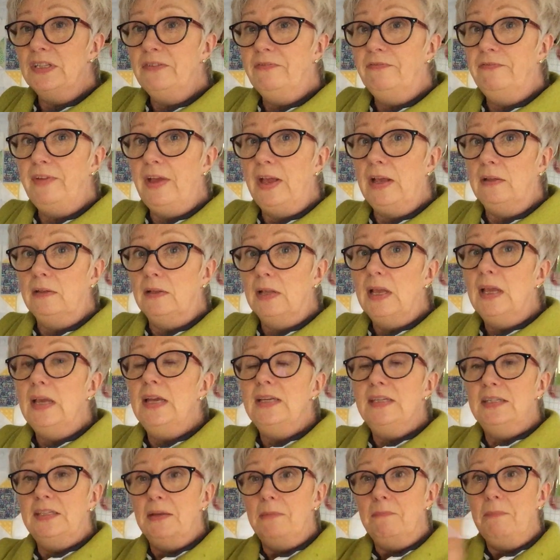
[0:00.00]
to fill
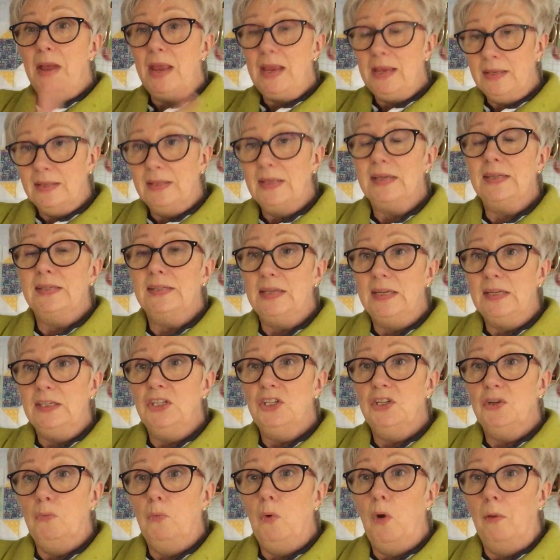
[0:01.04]
to make this
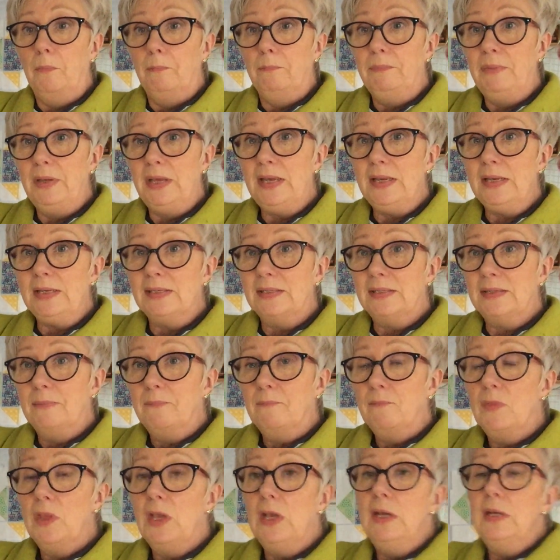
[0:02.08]
into one piece.
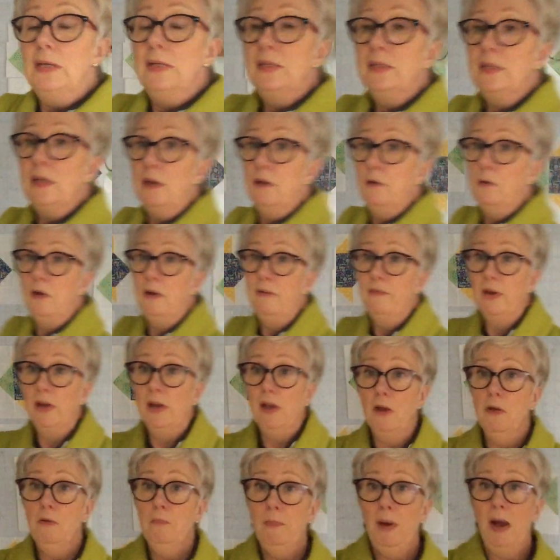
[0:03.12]
So if I
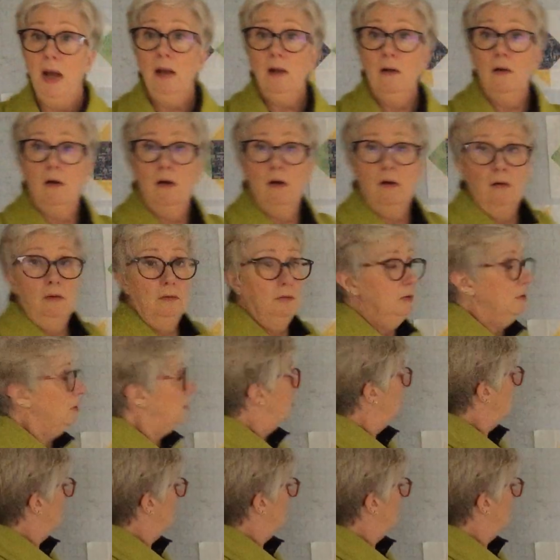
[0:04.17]
go back on